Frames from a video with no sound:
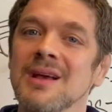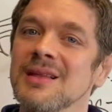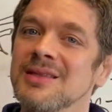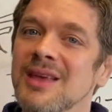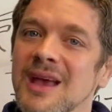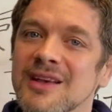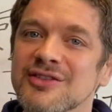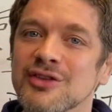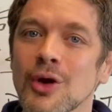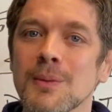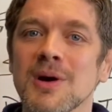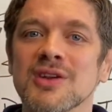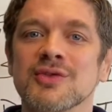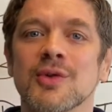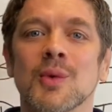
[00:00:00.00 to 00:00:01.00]
Thanks so
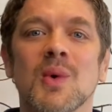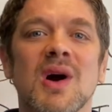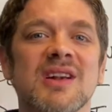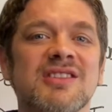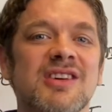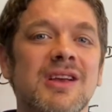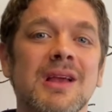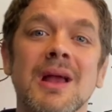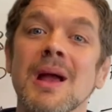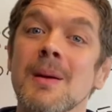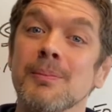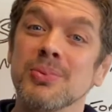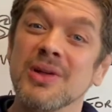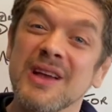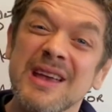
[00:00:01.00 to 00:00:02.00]
much for watching.
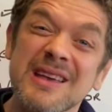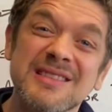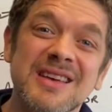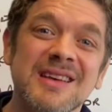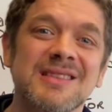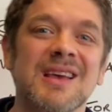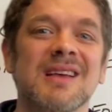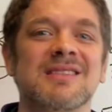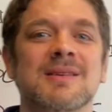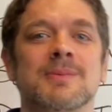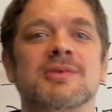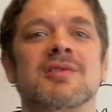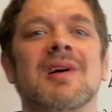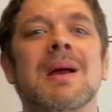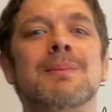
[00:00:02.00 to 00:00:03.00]
Please hit that
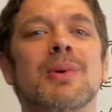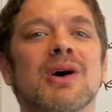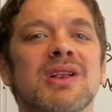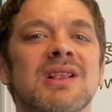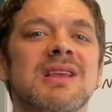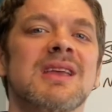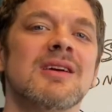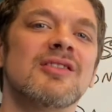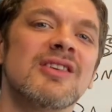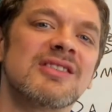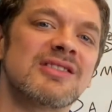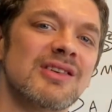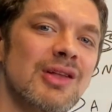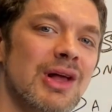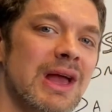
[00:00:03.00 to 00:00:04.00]
subscribe button. Give
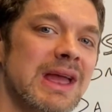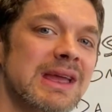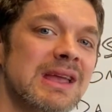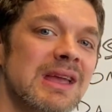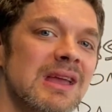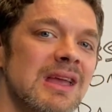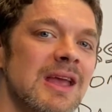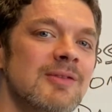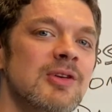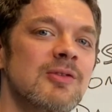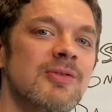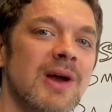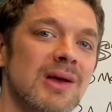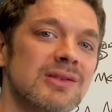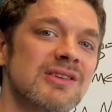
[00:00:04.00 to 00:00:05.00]
us a like if you
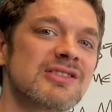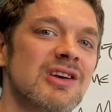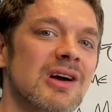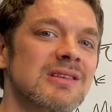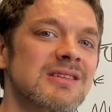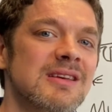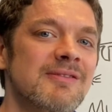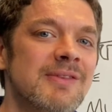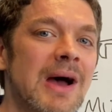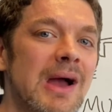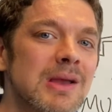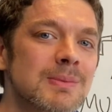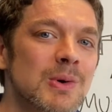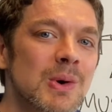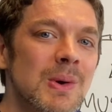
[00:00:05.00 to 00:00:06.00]
found this content
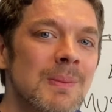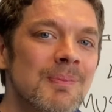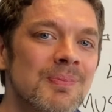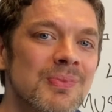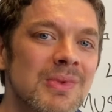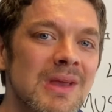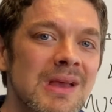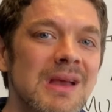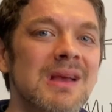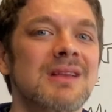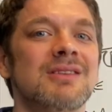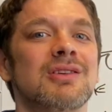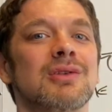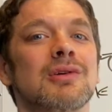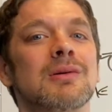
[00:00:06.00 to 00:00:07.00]
valuable.
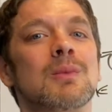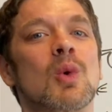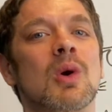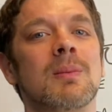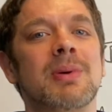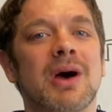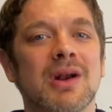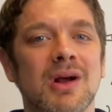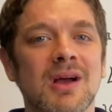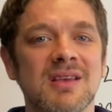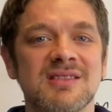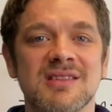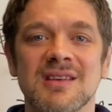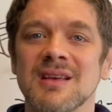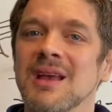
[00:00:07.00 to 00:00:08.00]
To learn more about
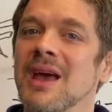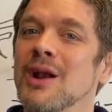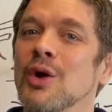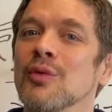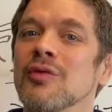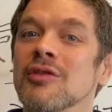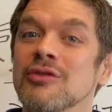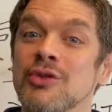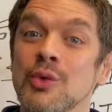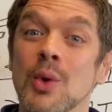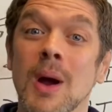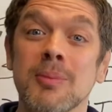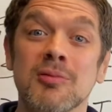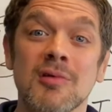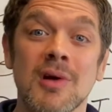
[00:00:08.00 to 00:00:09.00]
us, head over to
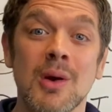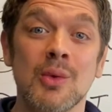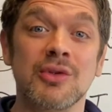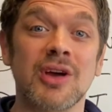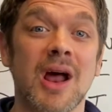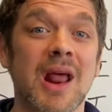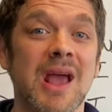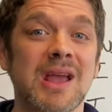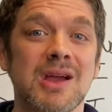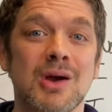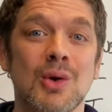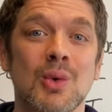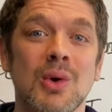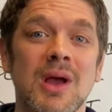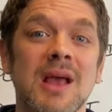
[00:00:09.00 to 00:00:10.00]

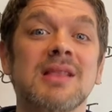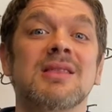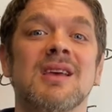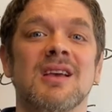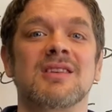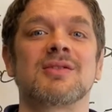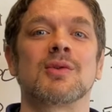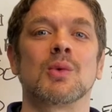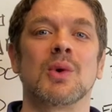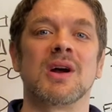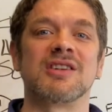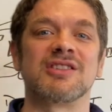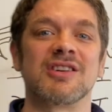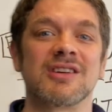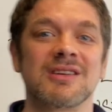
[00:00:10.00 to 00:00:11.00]
upgrow.io, and thanks for
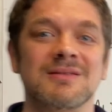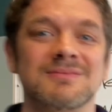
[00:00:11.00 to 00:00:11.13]
watching.